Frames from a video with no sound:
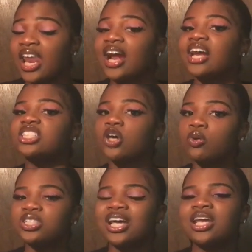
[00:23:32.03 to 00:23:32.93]
Like I
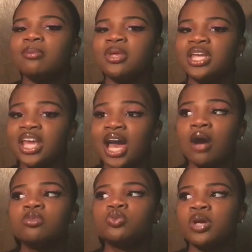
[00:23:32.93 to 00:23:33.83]
told y'all in the beginning,
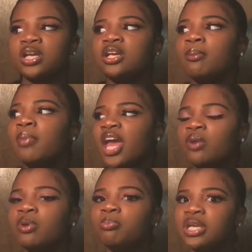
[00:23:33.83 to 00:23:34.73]
I was ready to
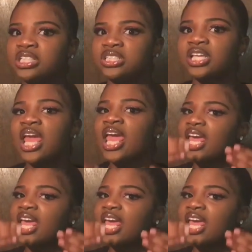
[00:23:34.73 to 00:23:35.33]
bang with bitches